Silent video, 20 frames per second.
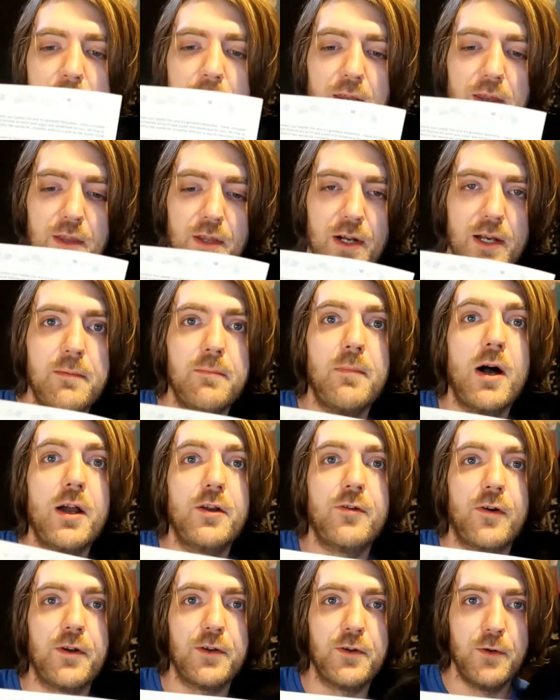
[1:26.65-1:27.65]
monthly My
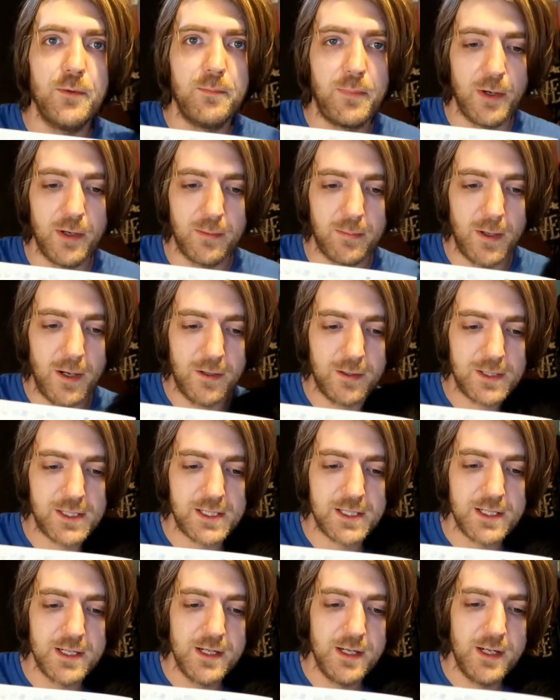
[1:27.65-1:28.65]
Chronicle book
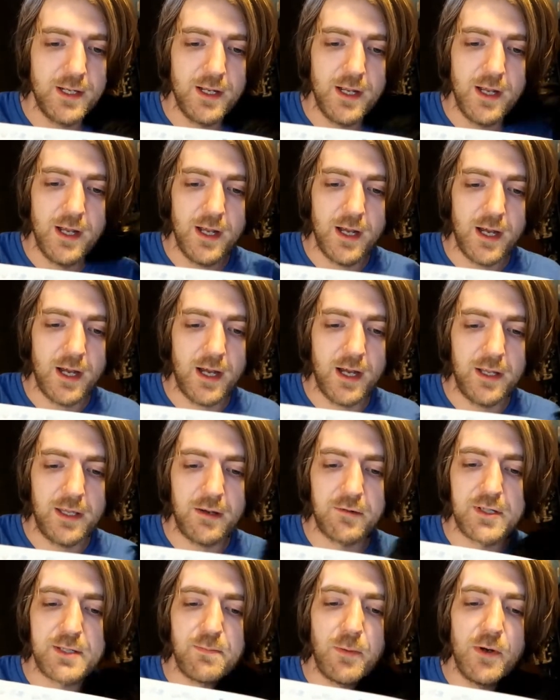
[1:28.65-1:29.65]
box. Uh,
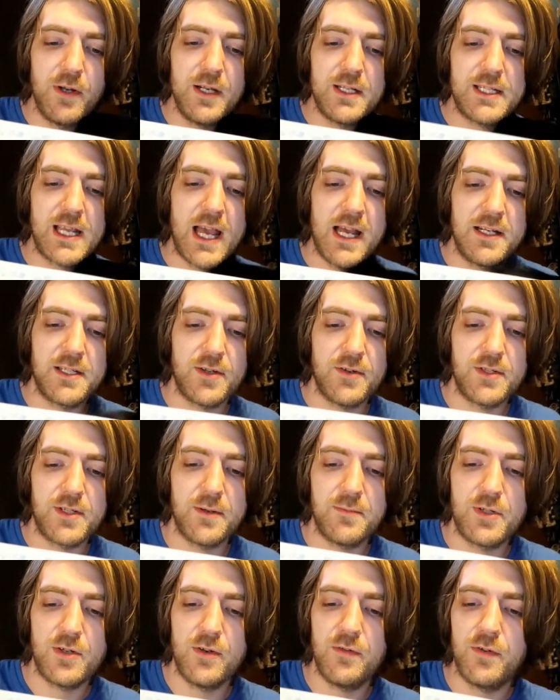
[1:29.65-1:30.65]
there are spoilers ahead, so it's
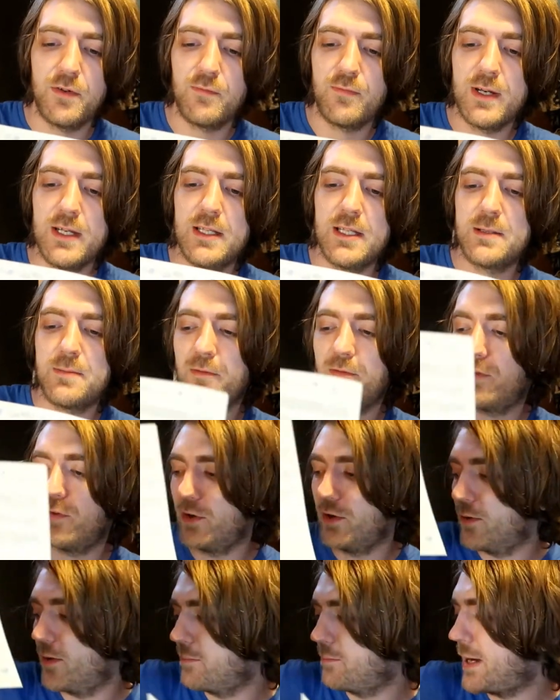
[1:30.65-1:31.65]
up to you if you read this
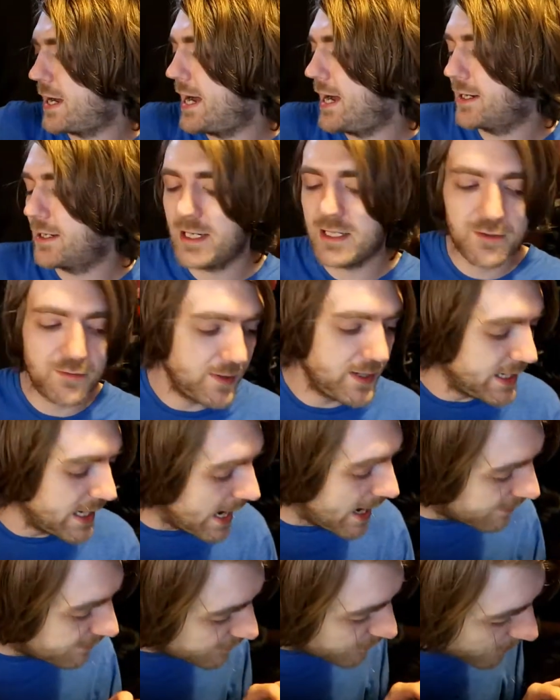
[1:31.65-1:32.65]
before you unpack. Let's read it
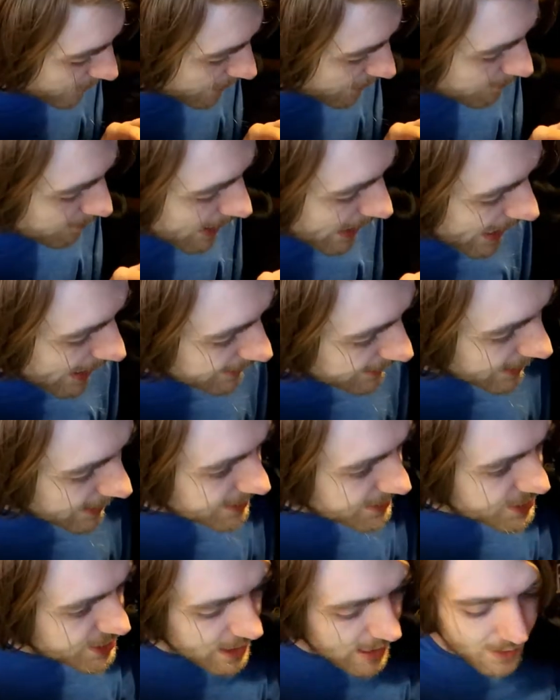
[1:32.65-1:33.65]
after we unpack
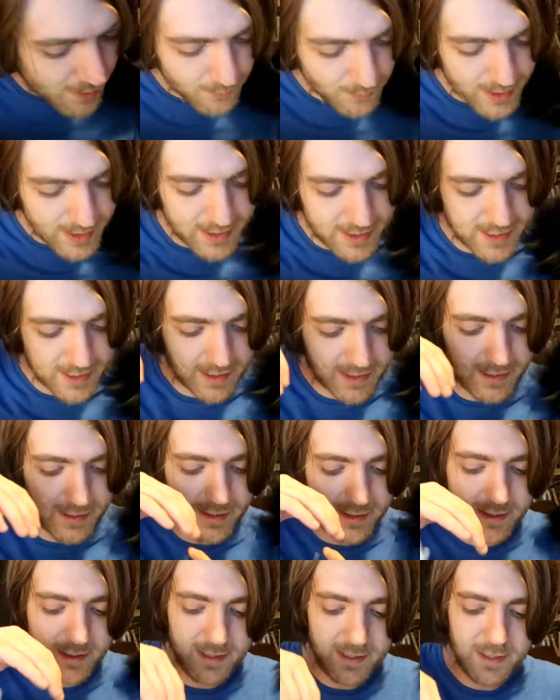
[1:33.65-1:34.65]
then, shall we?
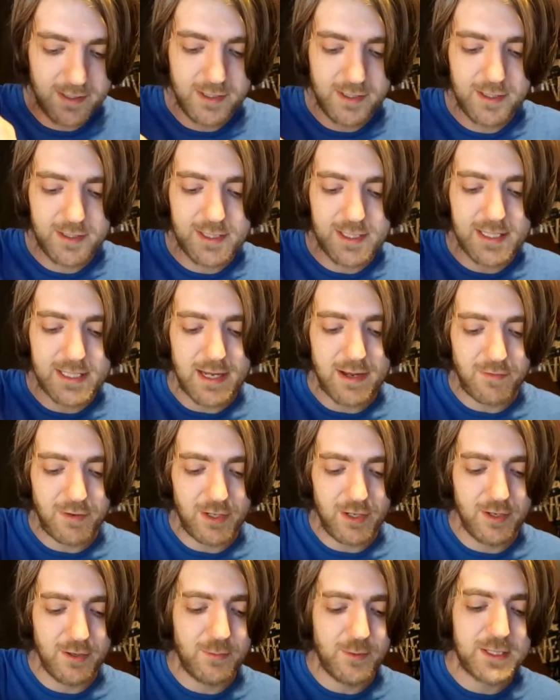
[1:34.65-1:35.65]
So let's have a
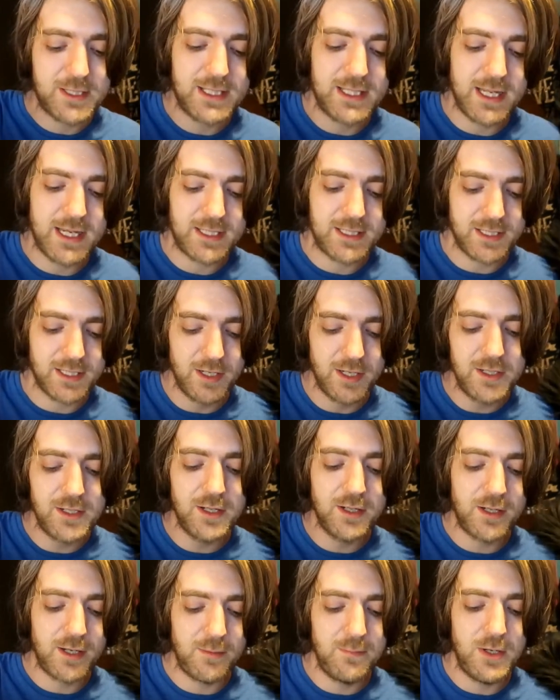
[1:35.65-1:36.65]
look. What's this? The
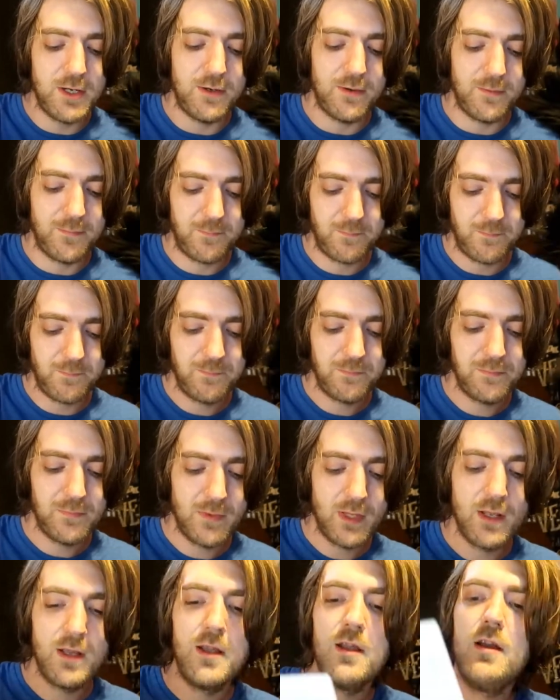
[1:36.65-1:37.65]
London commute.
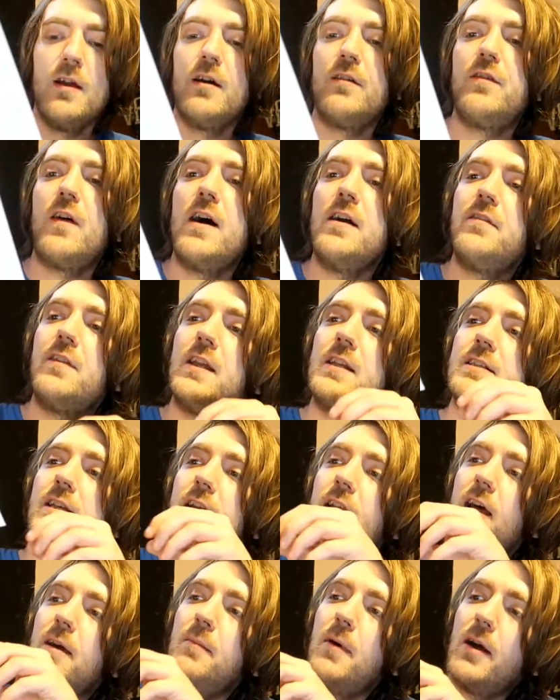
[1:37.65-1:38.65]
Five Things
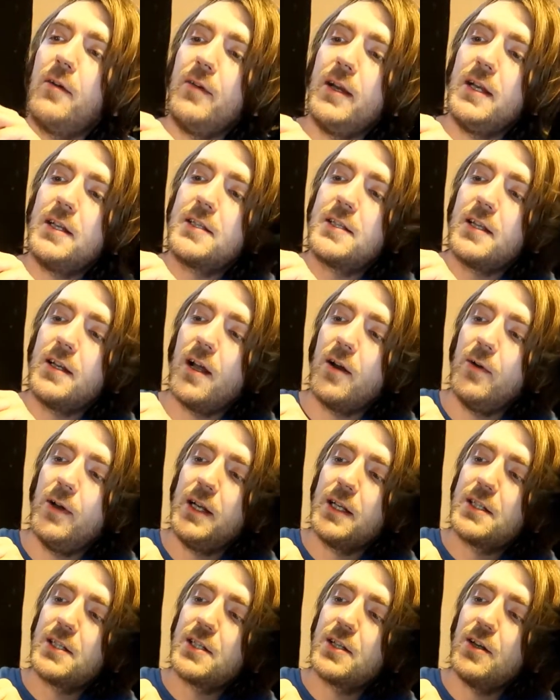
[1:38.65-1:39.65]
I'd Like My Readers to Know,
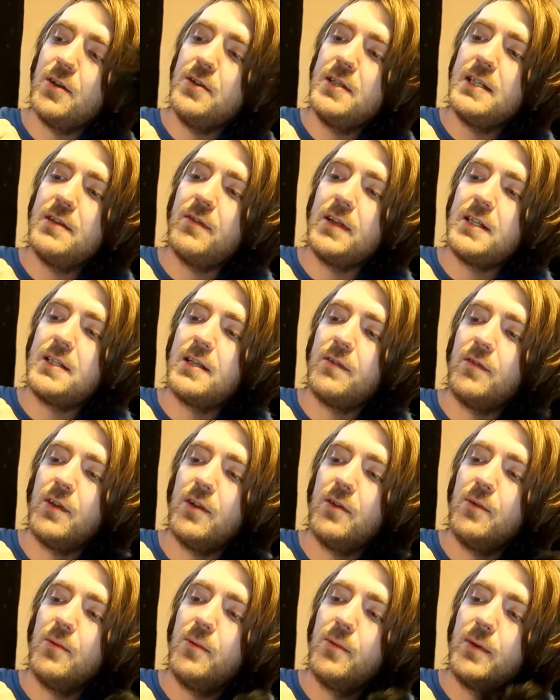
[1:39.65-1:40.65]
an exclusive
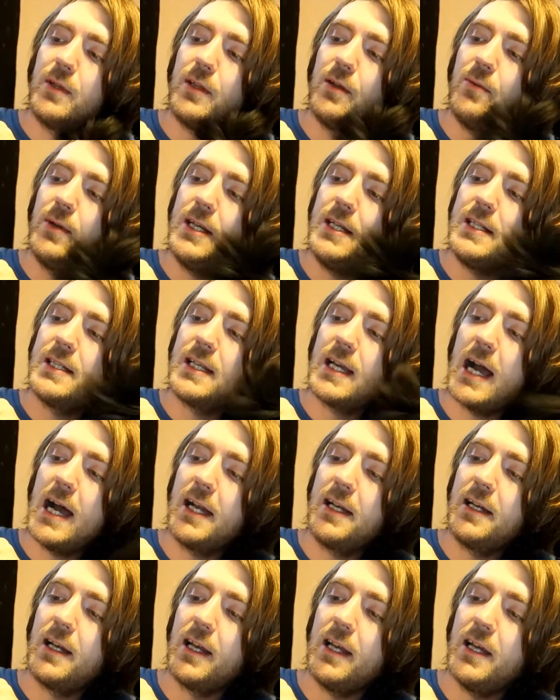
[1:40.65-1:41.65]
interview with Louise
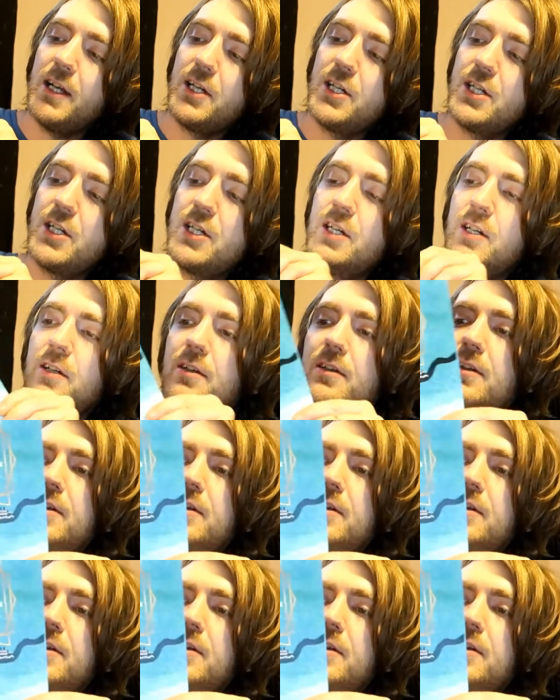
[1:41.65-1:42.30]
Candlish.